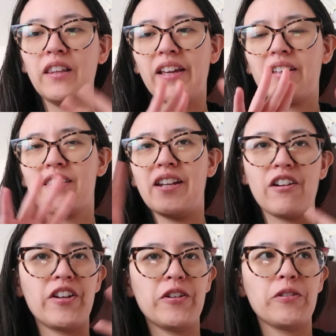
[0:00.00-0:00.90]
like
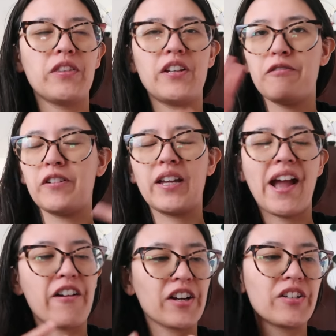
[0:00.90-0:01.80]
scenarios and the different
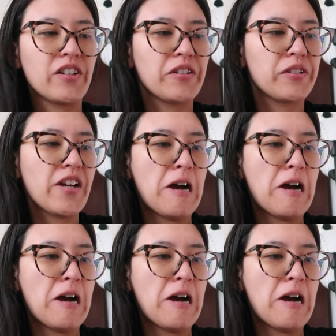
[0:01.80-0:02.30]
characters.